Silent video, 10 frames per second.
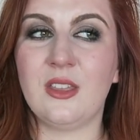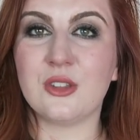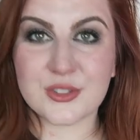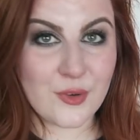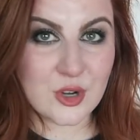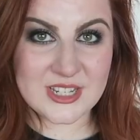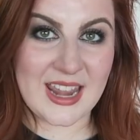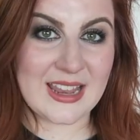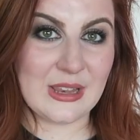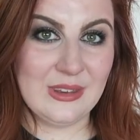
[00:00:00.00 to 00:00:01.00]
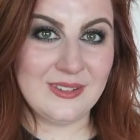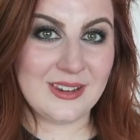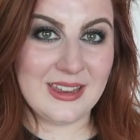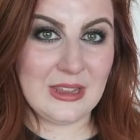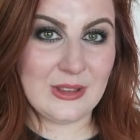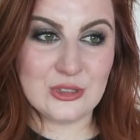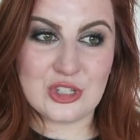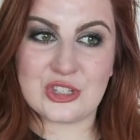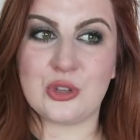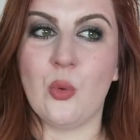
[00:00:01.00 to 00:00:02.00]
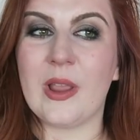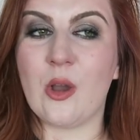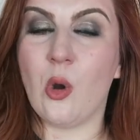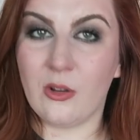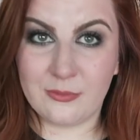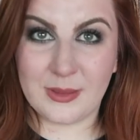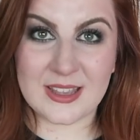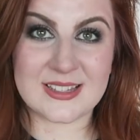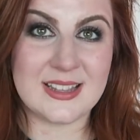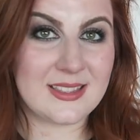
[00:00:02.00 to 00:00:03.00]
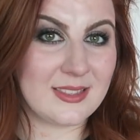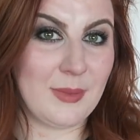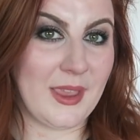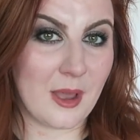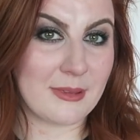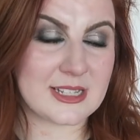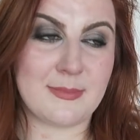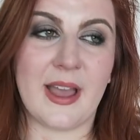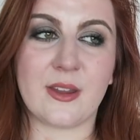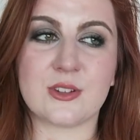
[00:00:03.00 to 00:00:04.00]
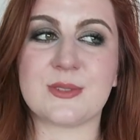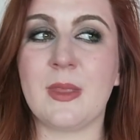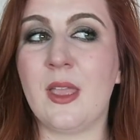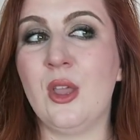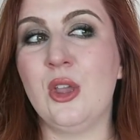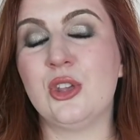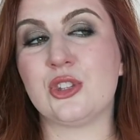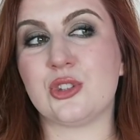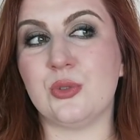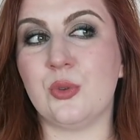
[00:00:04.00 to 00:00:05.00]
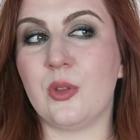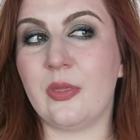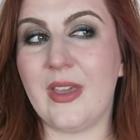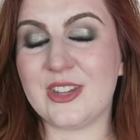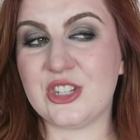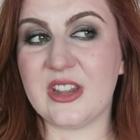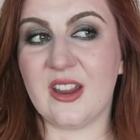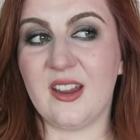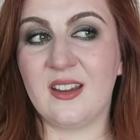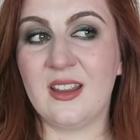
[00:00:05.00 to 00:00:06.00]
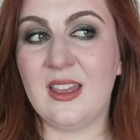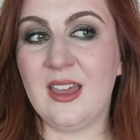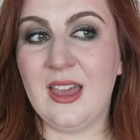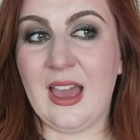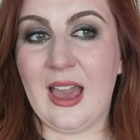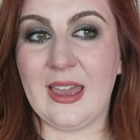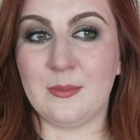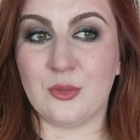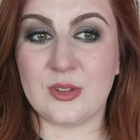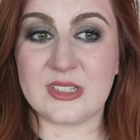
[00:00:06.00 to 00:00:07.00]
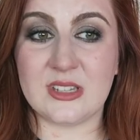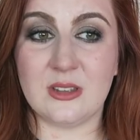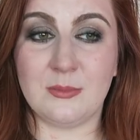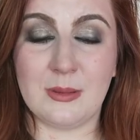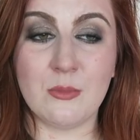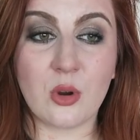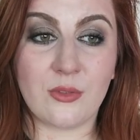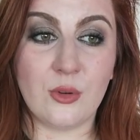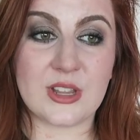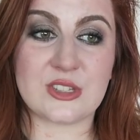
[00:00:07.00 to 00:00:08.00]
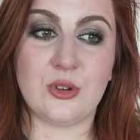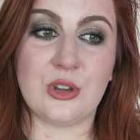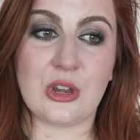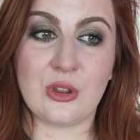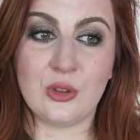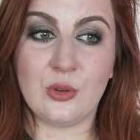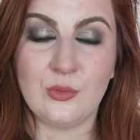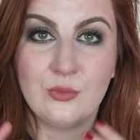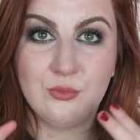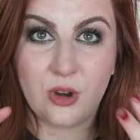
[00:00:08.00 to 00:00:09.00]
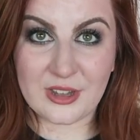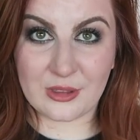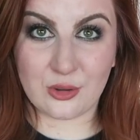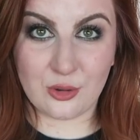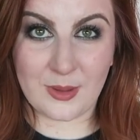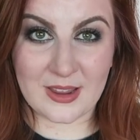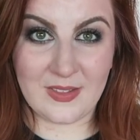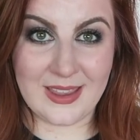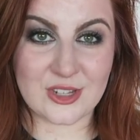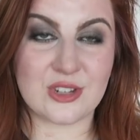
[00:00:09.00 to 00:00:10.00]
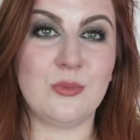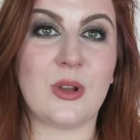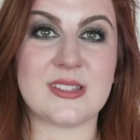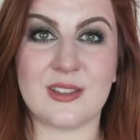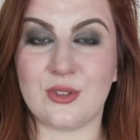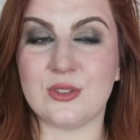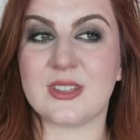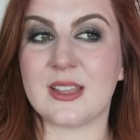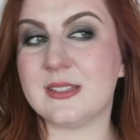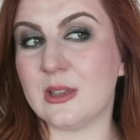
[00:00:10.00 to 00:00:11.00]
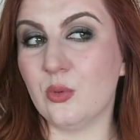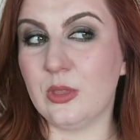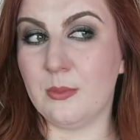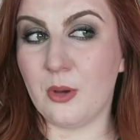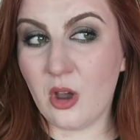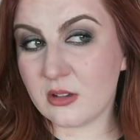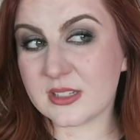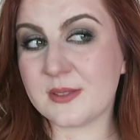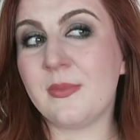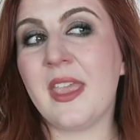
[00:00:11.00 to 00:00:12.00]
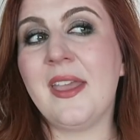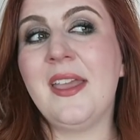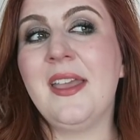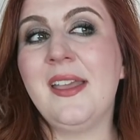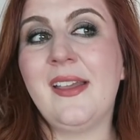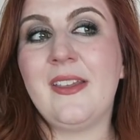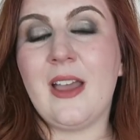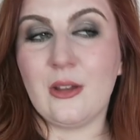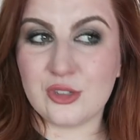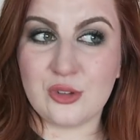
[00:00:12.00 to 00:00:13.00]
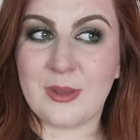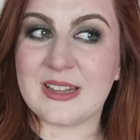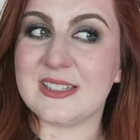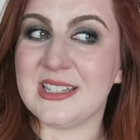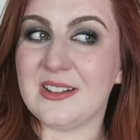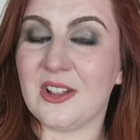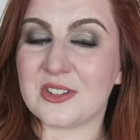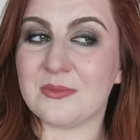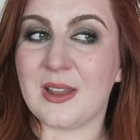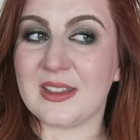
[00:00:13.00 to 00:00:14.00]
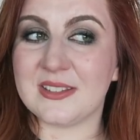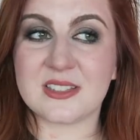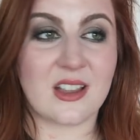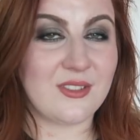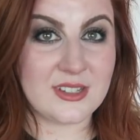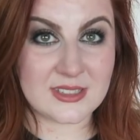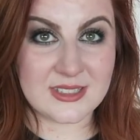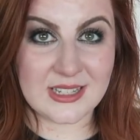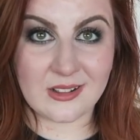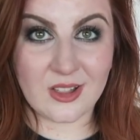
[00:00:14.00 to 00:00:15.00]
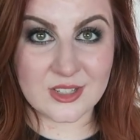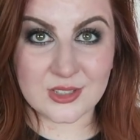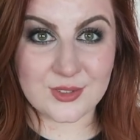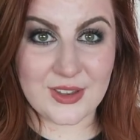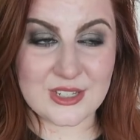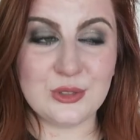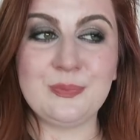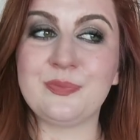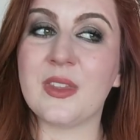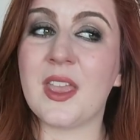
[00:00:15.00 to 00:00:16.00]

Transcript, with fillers: There's 49 just going off because it, makeup expires. So this year I am going to be more focused on running through my collection once I've used things, they go in the box. I'll do my declutter, my discoveries and declutters video.